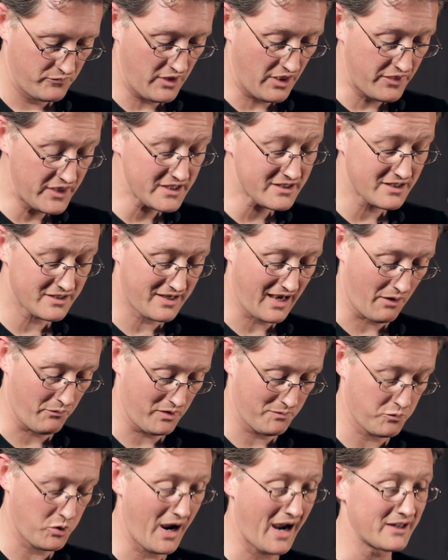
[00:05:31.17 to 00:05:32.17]
Now, this is how we
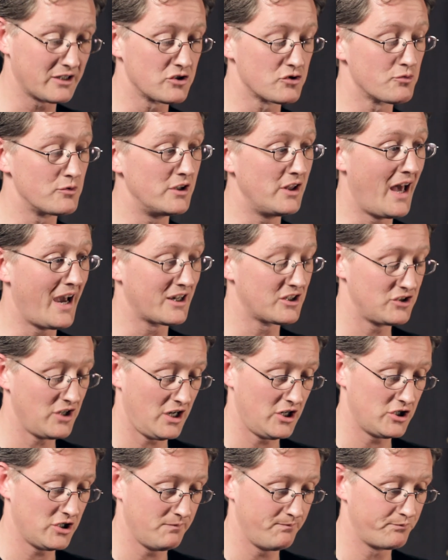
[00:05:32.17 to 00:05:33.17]
practice
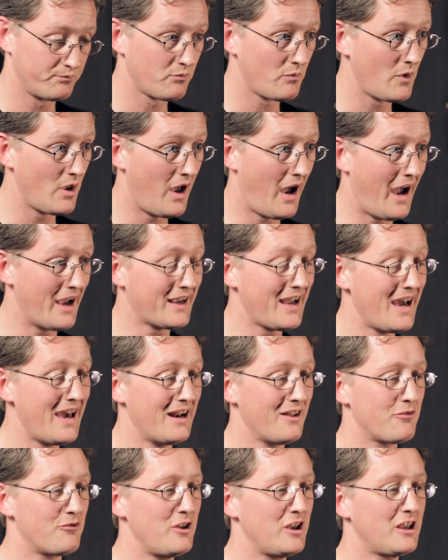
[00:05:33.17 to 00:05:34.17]
relaxation. I kind
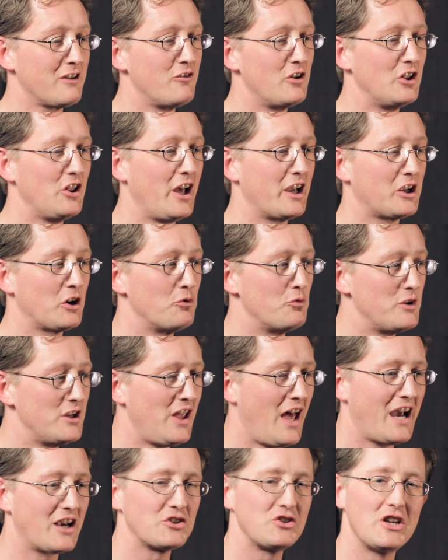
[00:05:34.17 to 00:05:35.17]
of think of it like a
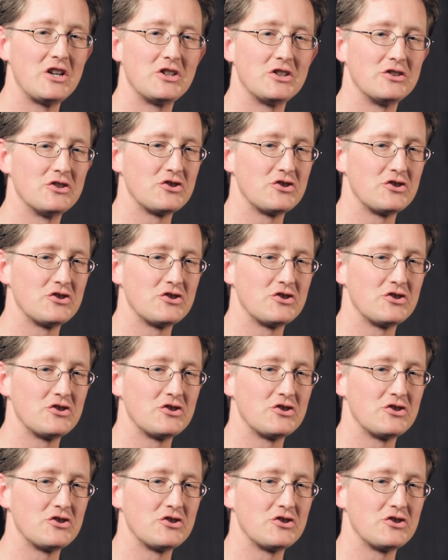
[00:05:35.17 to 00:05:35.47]
relaxation